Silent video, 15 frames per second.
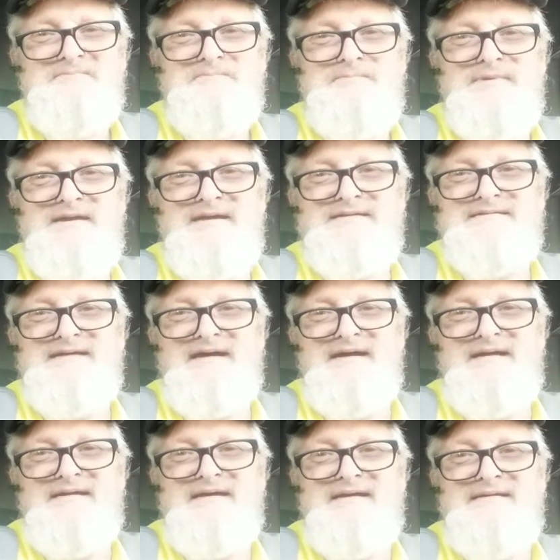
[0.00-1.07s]
Big
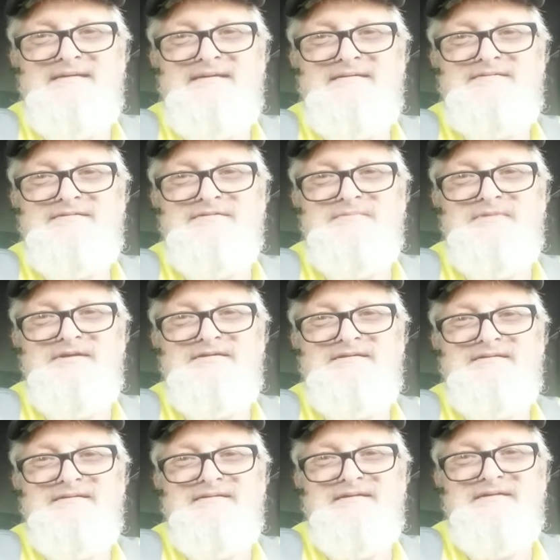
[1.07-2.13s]
Don, I need to meet
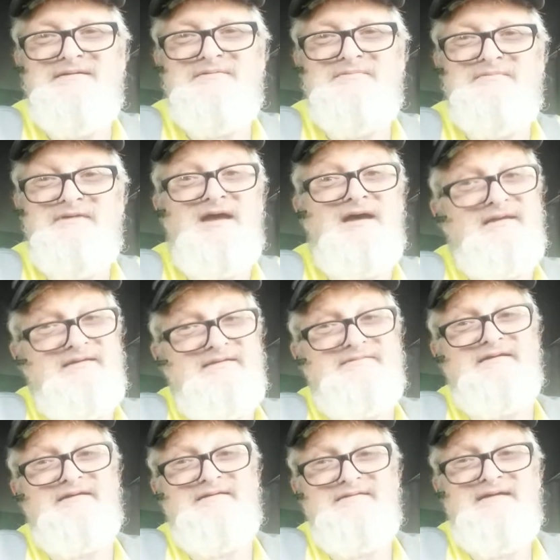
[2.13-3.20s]
him. Yeah,
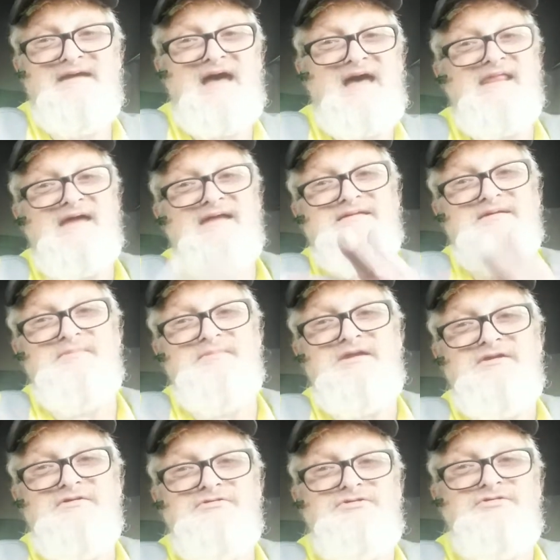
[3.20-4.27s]
I like to meet
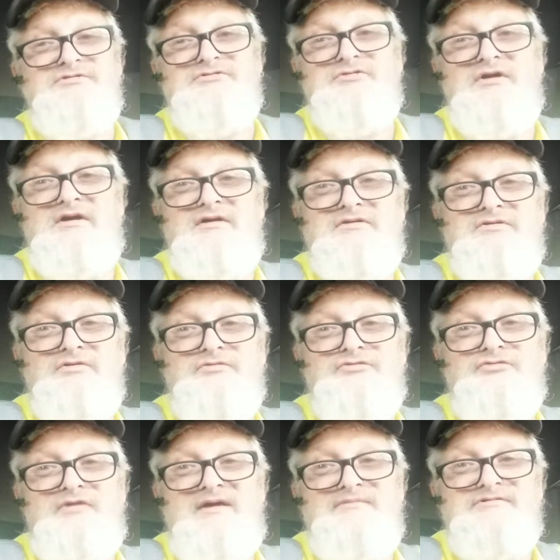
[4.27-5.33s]
you too, though,
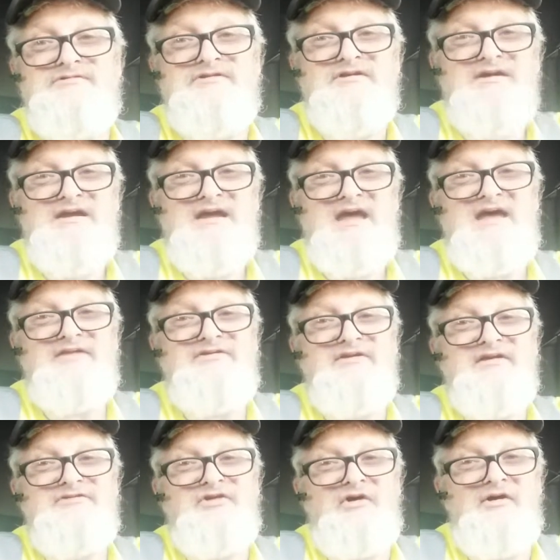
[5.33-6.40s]
Travis.
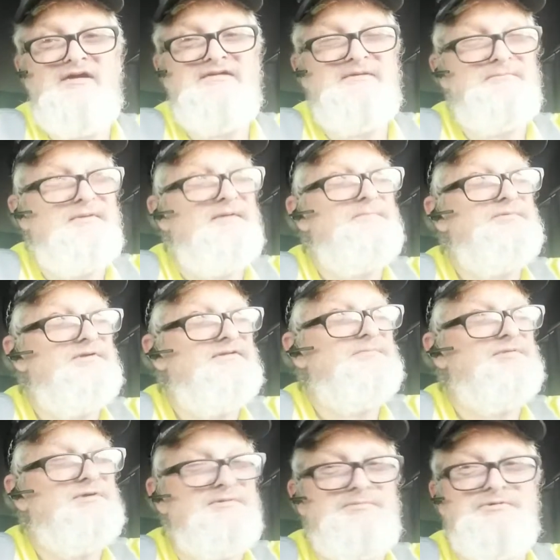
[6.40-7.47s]
It's hard to bump into
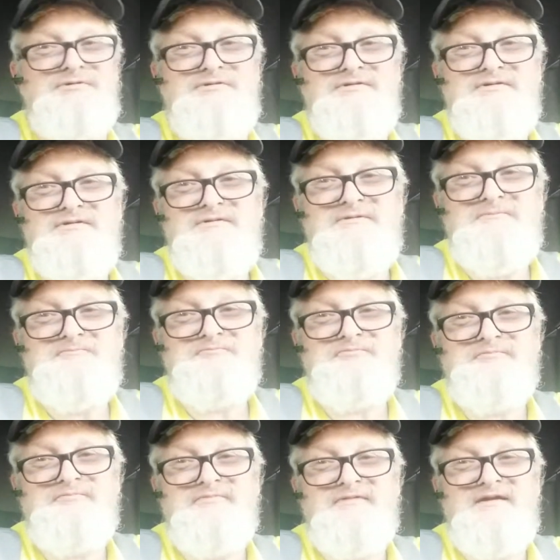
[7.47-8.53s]
people.
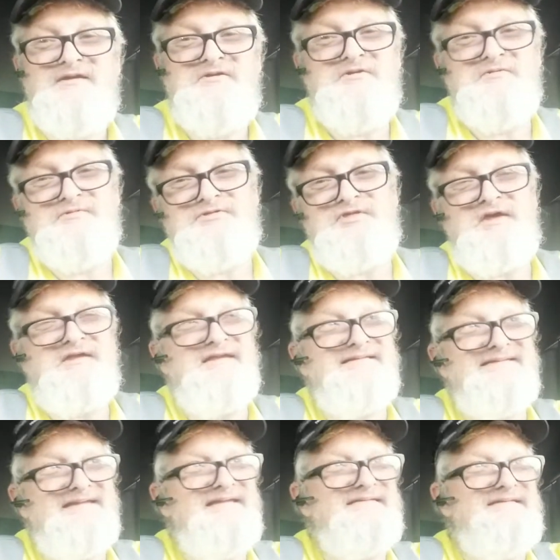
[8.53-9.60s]
You would think it's
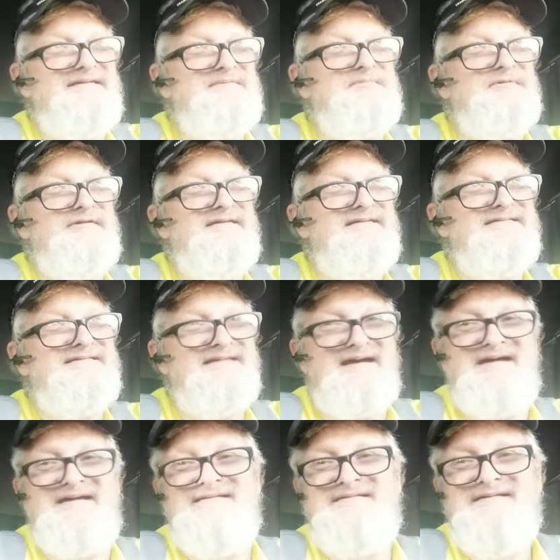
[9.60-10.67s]
easy, but it's
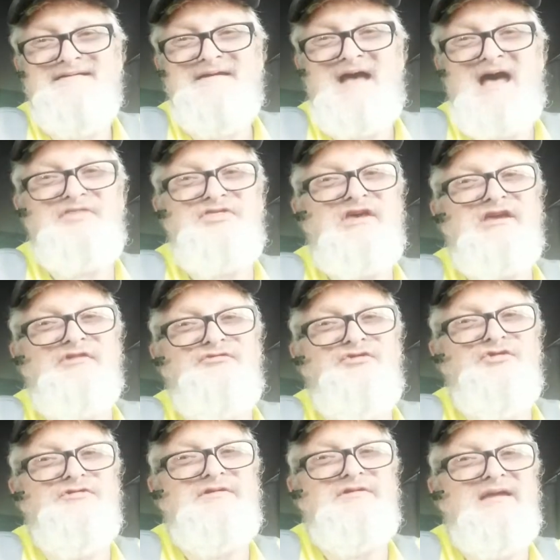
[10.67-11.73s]
not. I think a
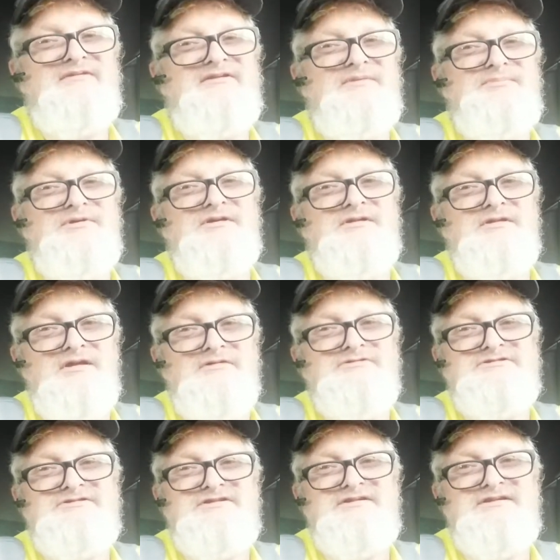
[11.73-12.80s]
few times I've been close
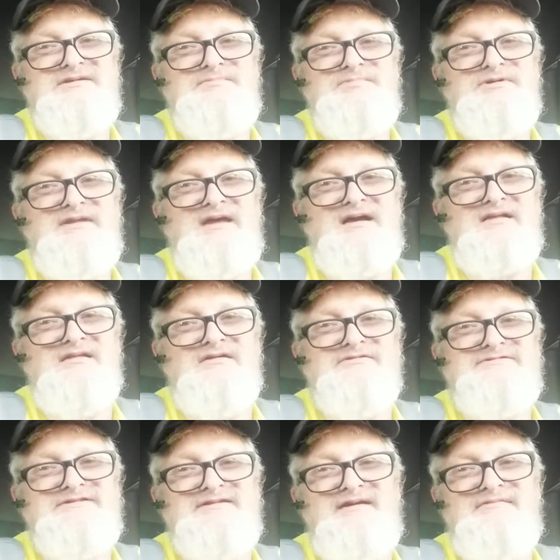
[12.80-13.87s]
to you, but not
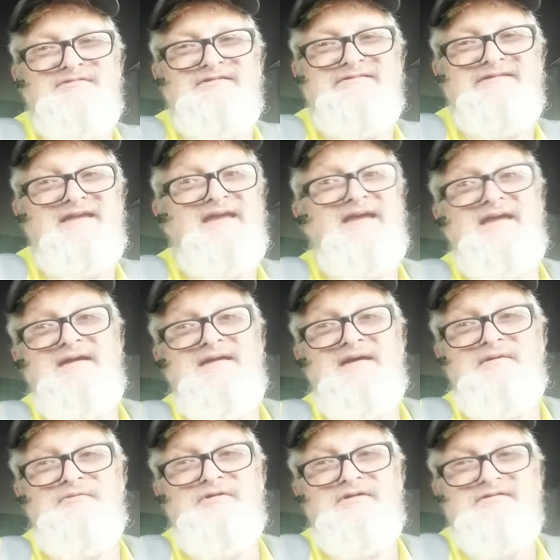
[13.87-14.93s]
close enough to say, hey, I
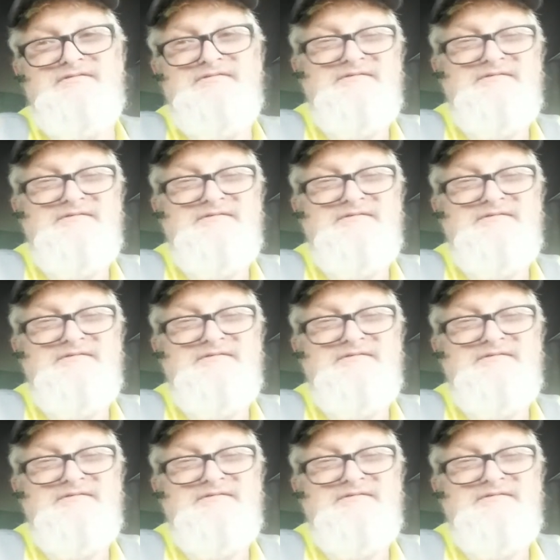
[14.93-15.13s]
want to